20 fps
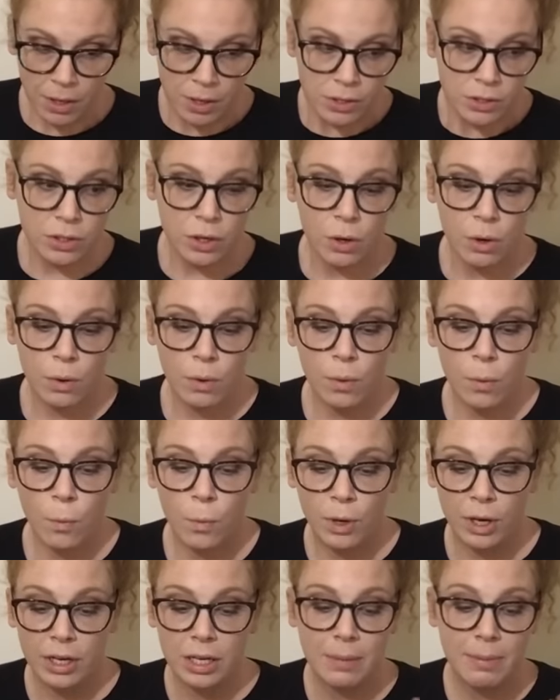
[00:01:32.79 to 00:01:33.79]
So
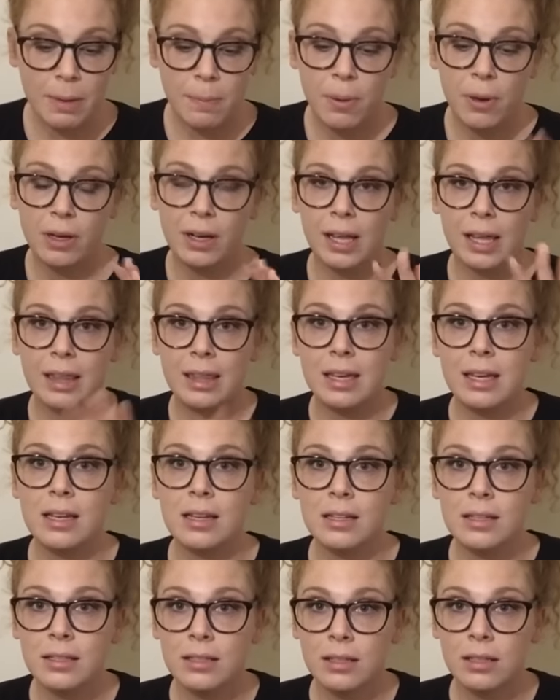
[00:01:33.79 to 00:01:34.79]
we're gonna be putting
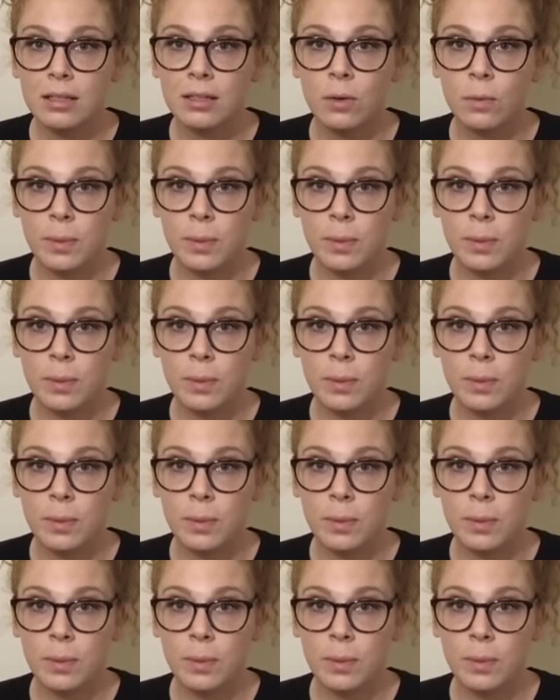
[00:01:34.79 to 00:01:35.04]
these